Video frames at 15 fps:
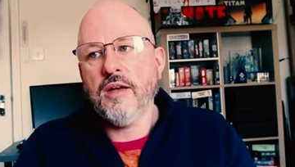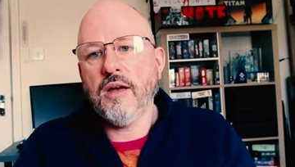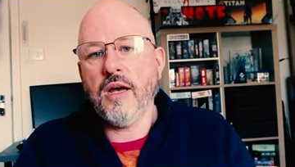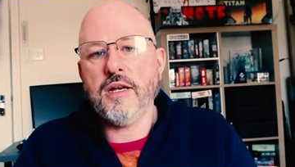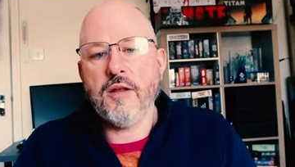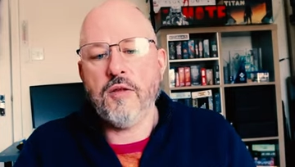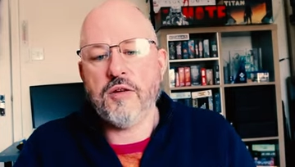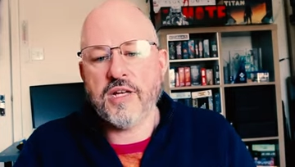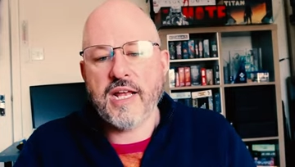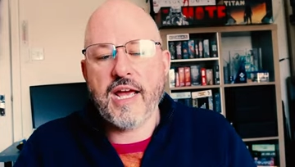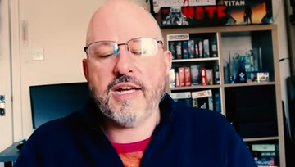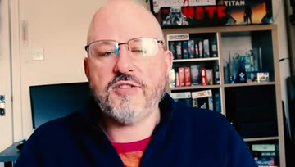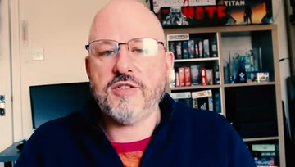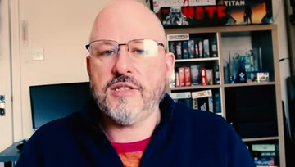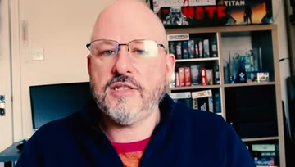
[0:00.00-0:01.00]
and how long it
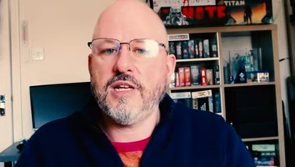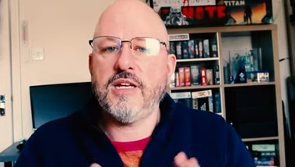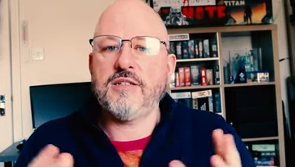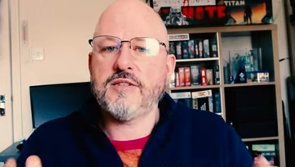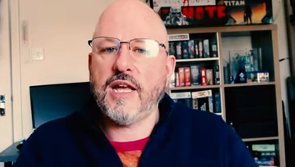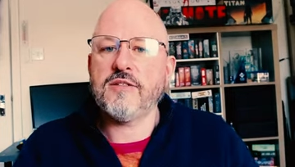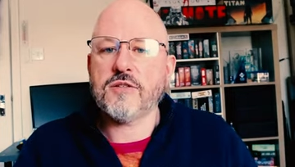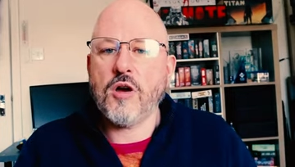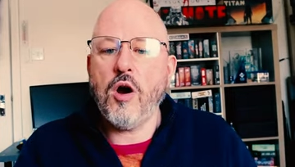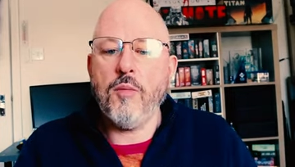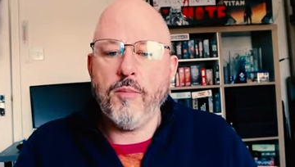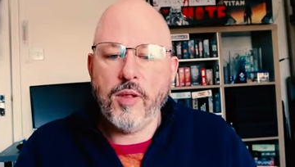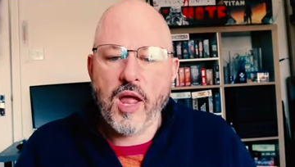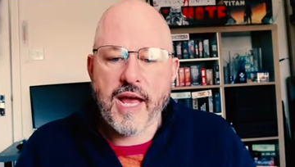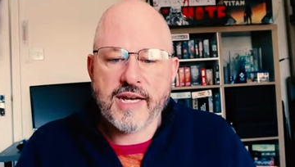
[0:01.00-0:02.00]
actually takes, that's
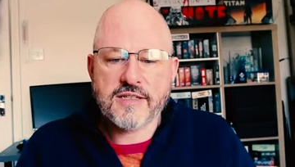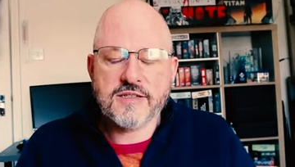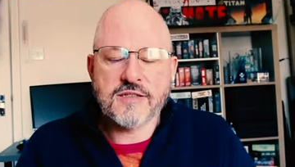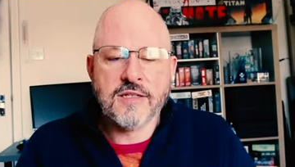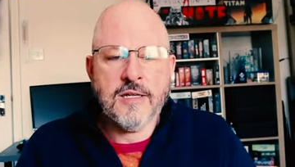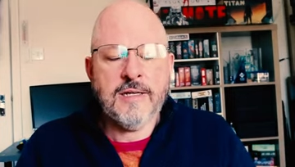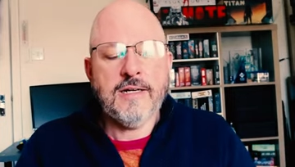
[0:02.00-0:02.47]
complex.